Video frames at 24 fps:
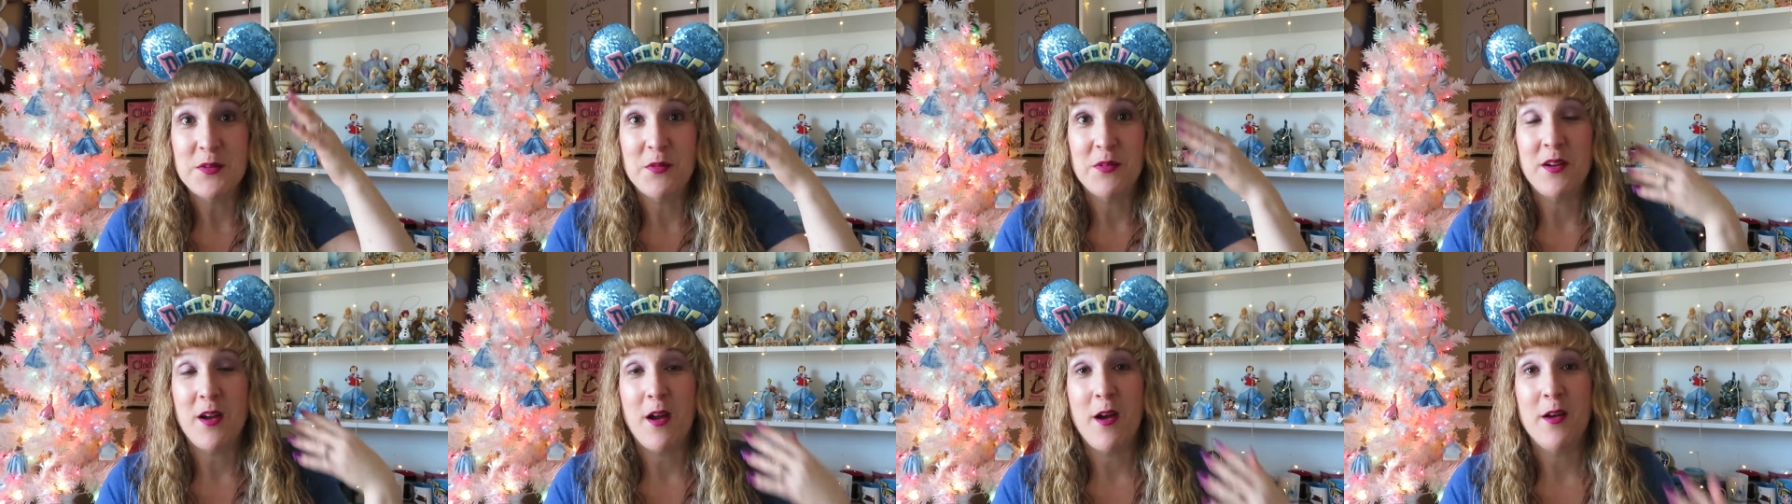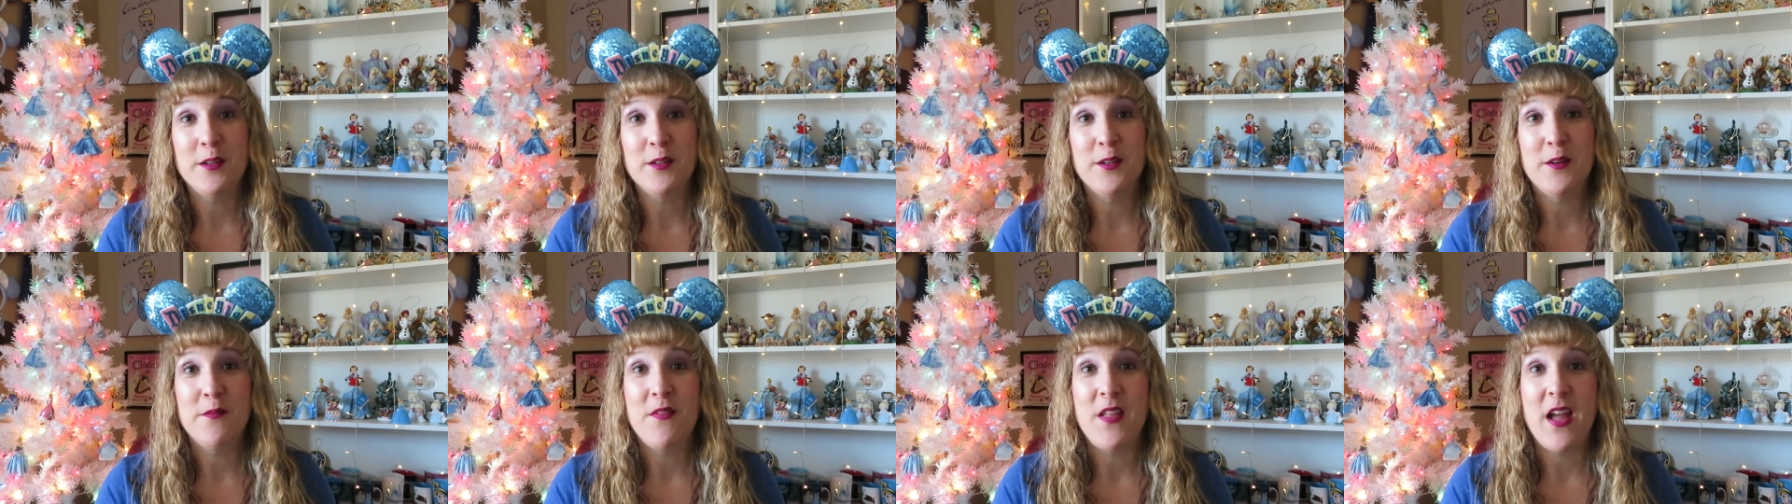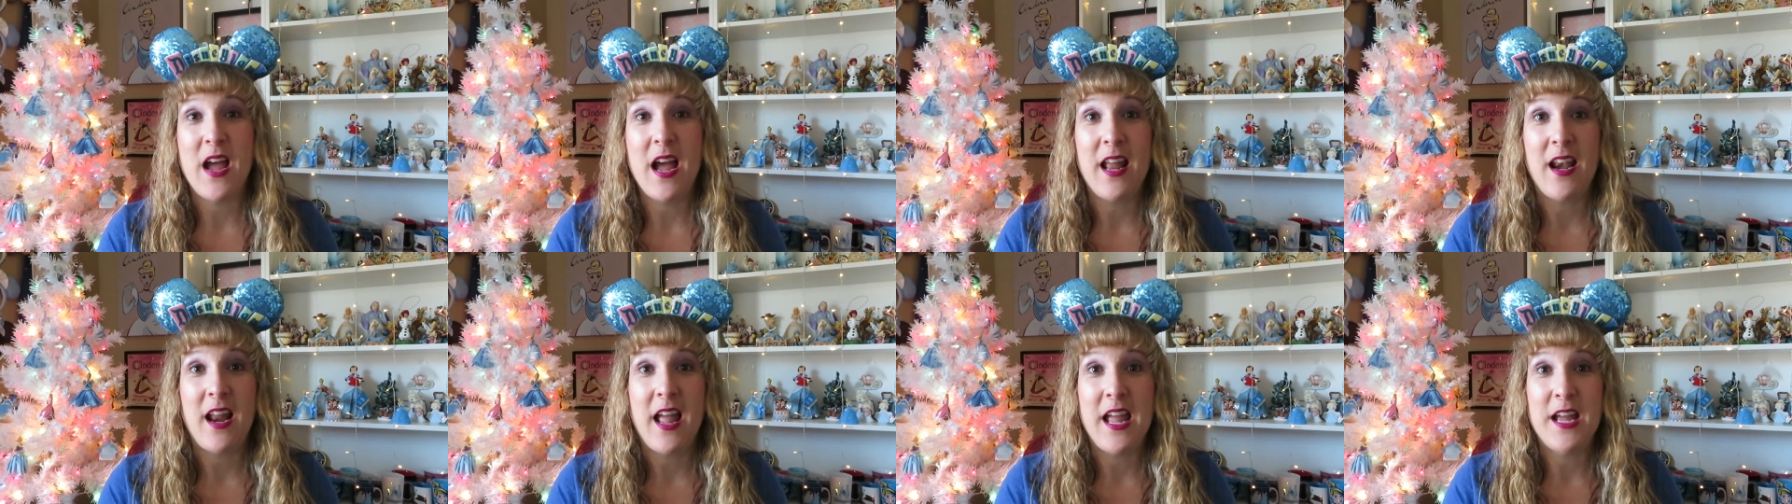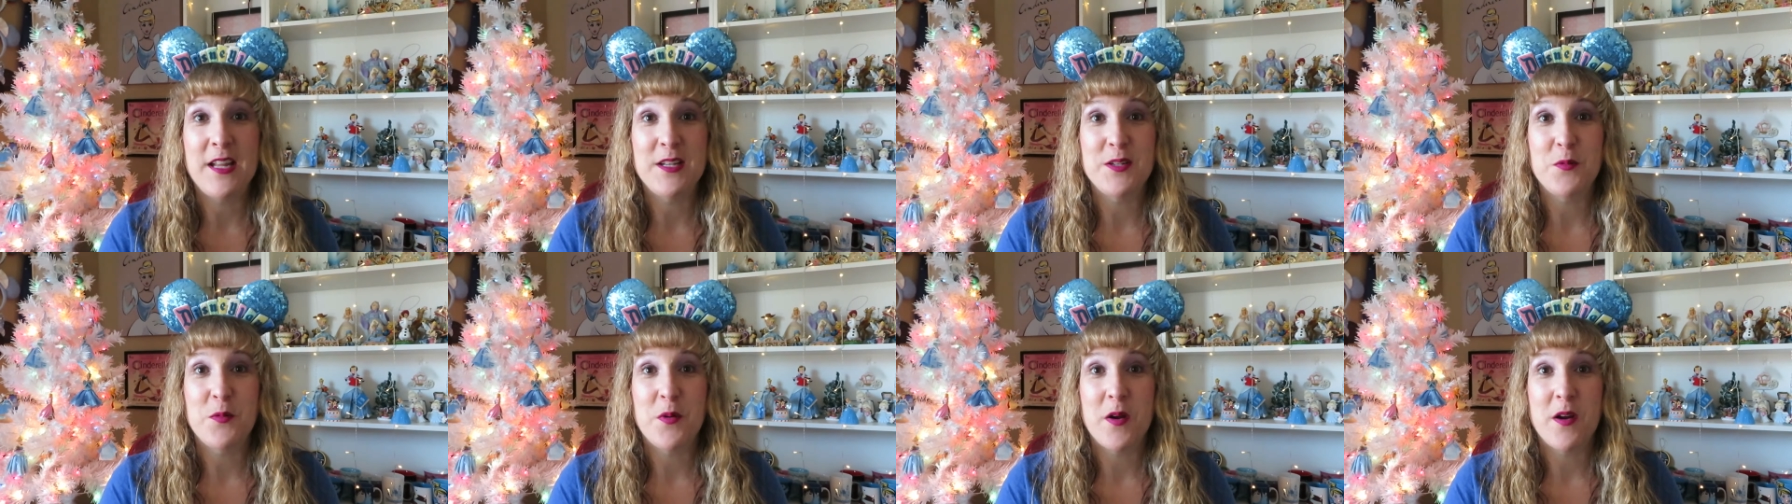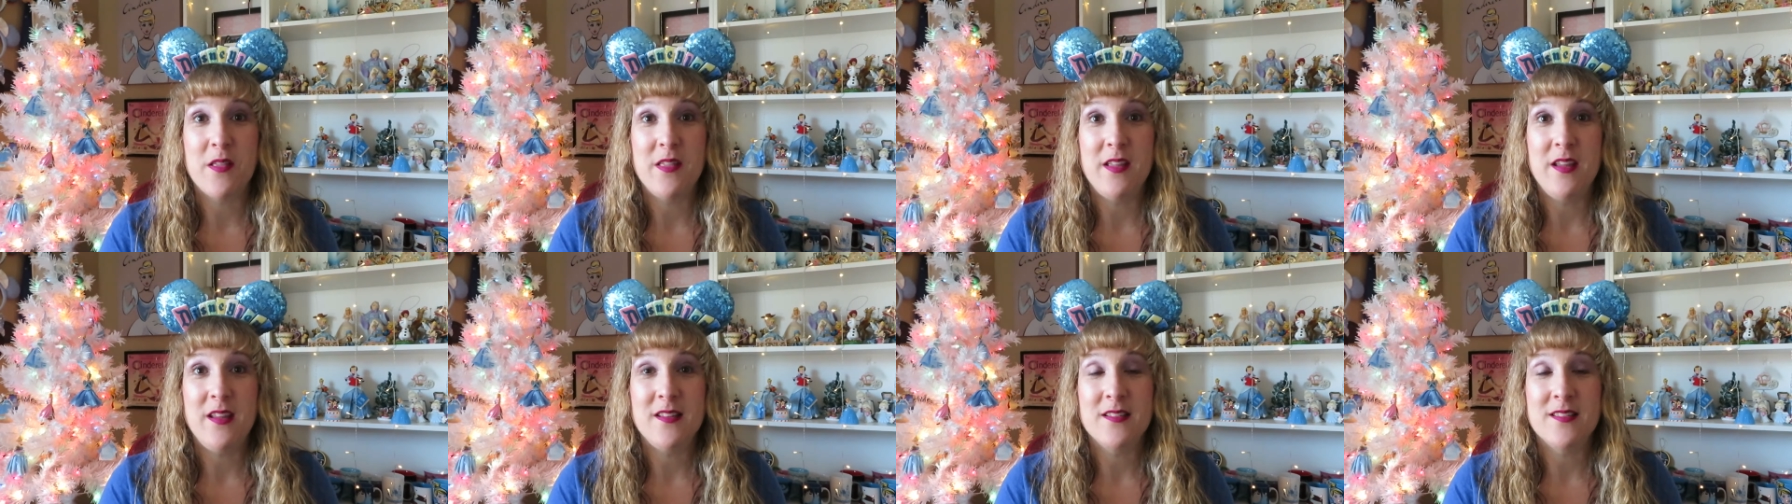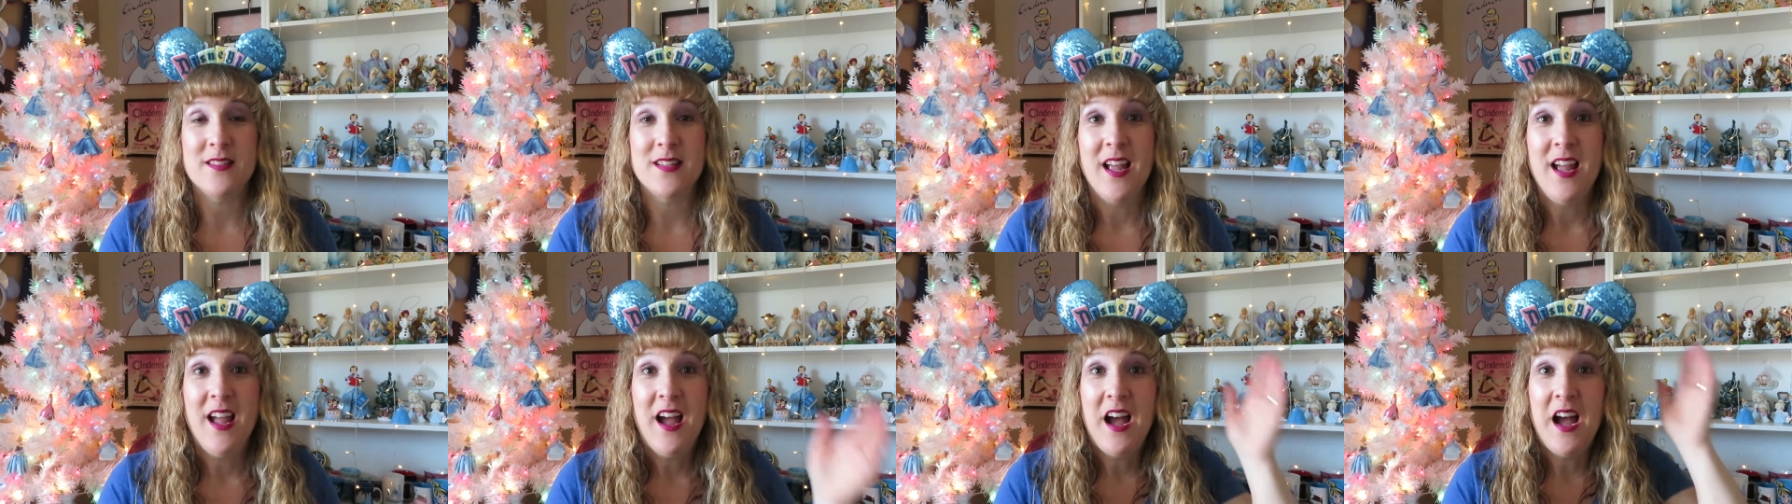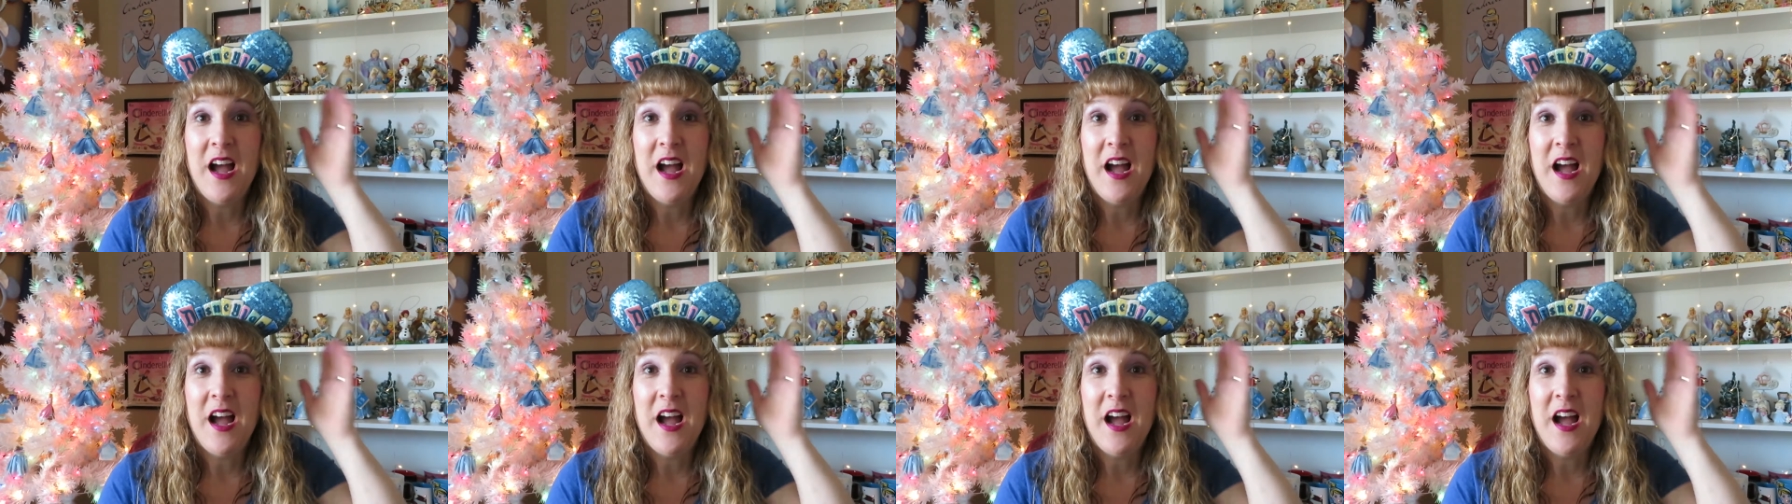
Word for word: So in honor of that, I had to wear these